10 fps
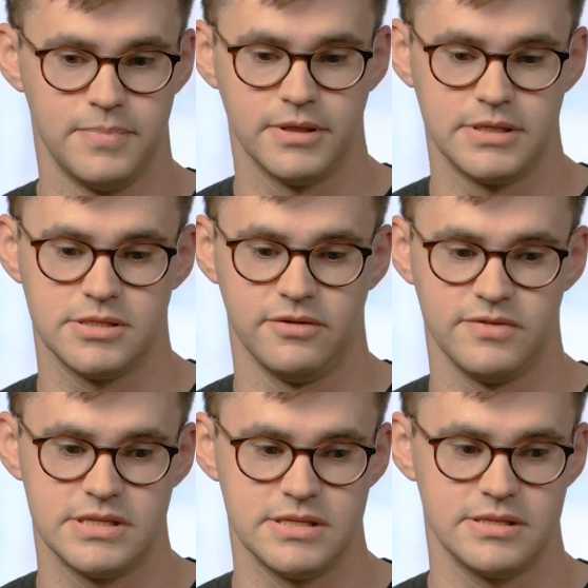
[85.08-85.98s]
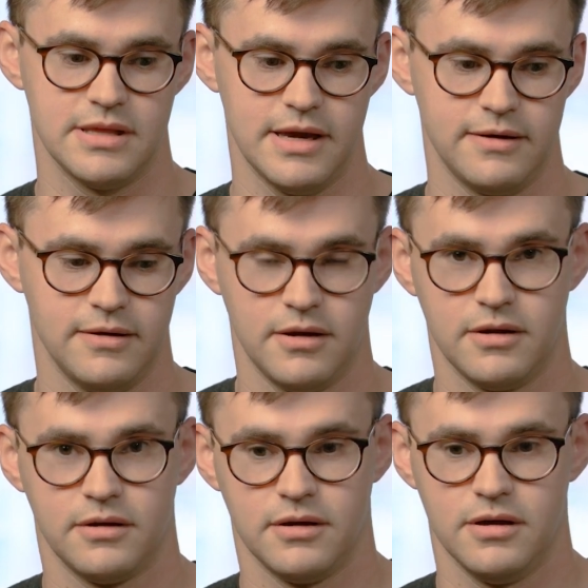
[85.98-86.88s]
building services that
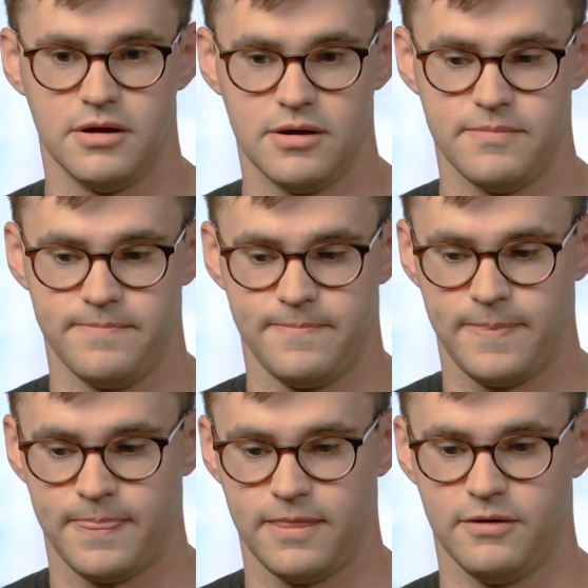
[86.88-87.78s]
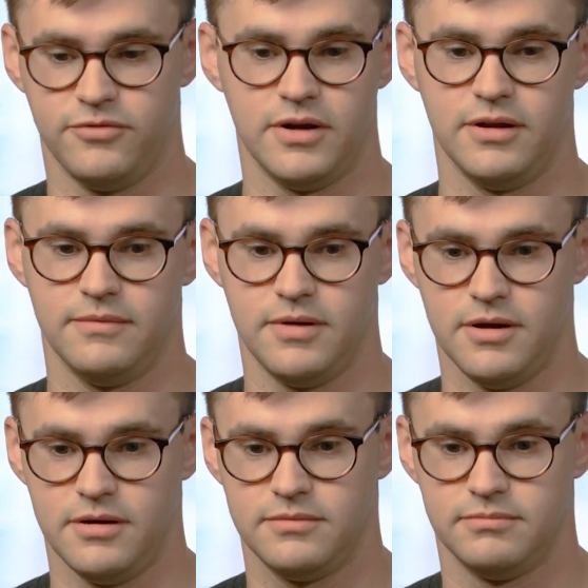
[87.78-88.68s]
um, are very
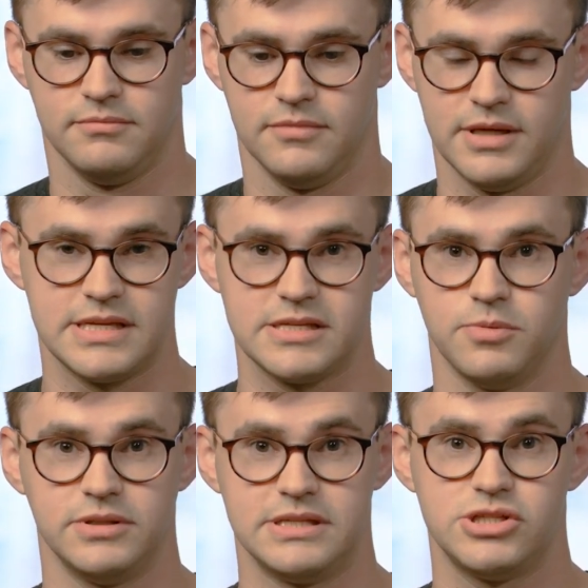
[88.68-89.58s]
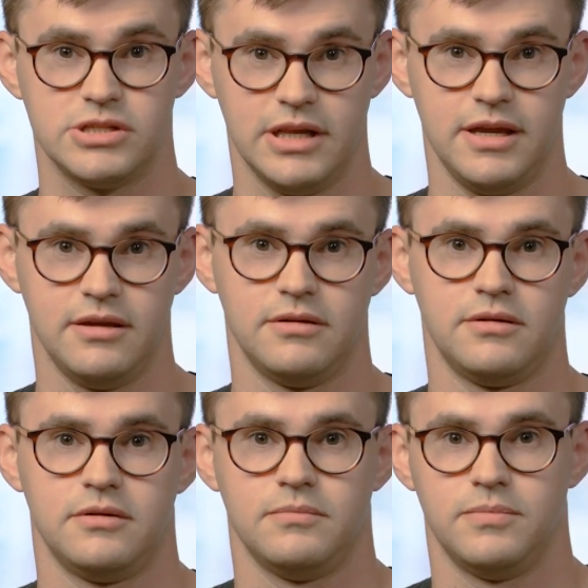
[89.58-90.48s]
uh, accessible digitally,
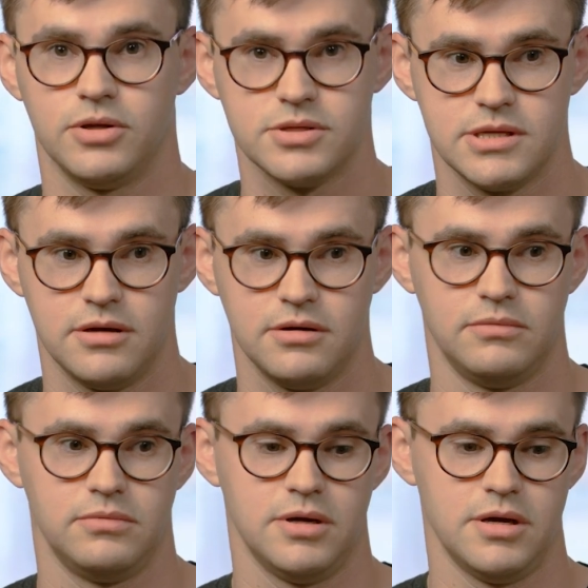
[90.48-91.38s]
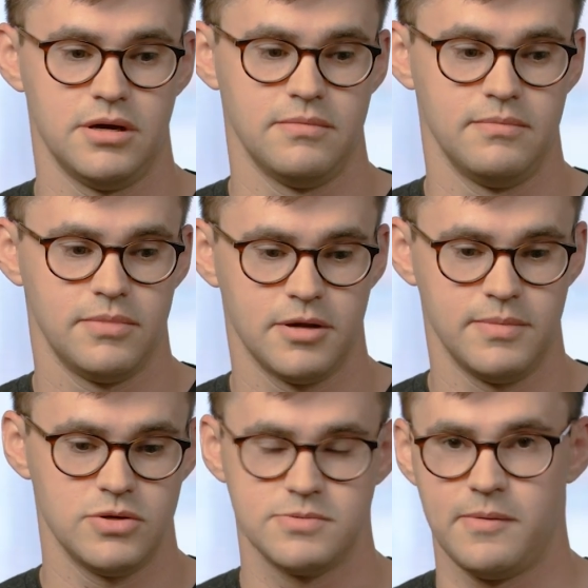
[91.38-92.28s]
but also um, can
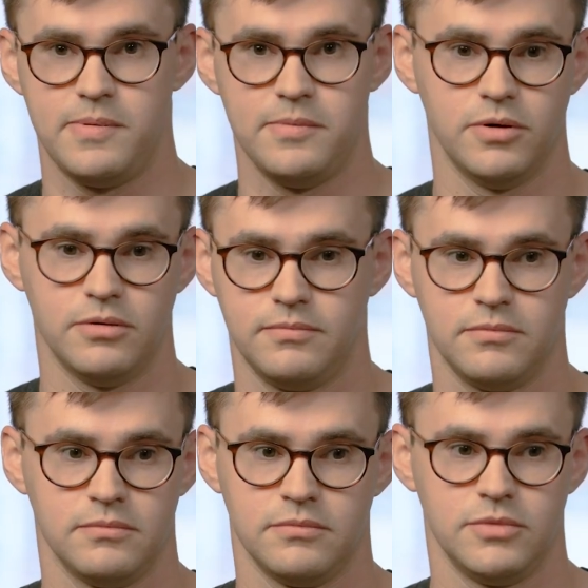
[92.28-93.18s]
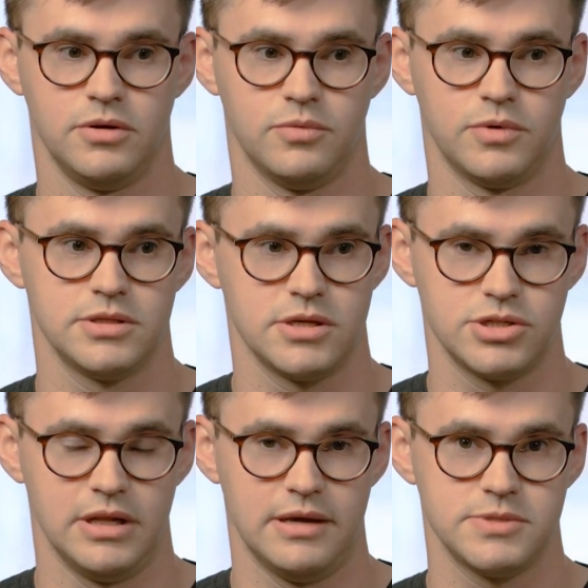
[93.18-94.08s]
be used by people who don't want to
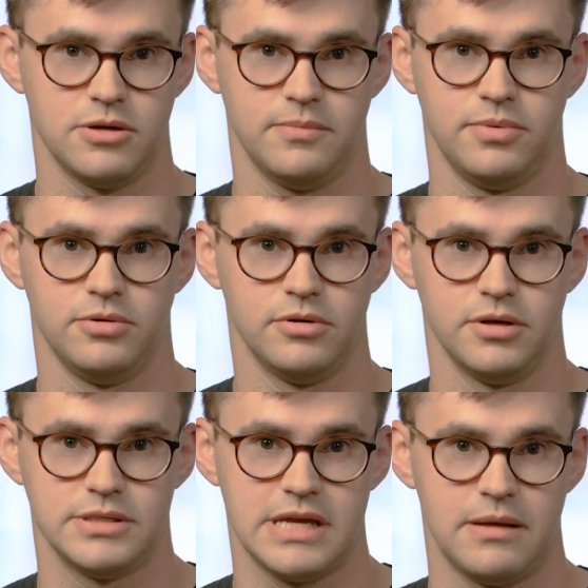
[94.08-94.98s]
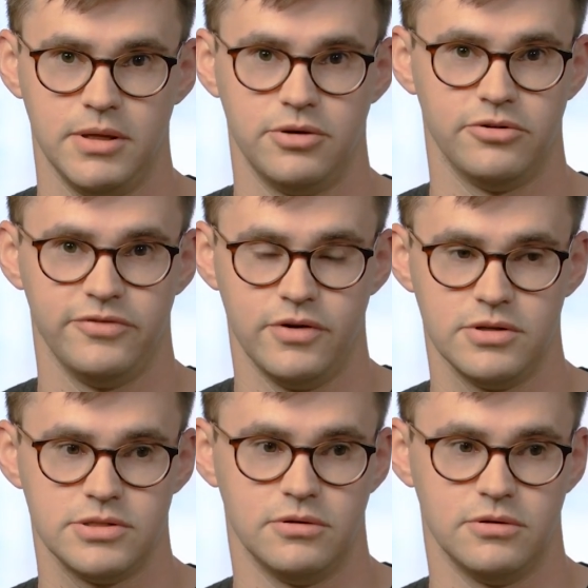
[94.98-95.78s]
touch a laptop or a tablet or a phone at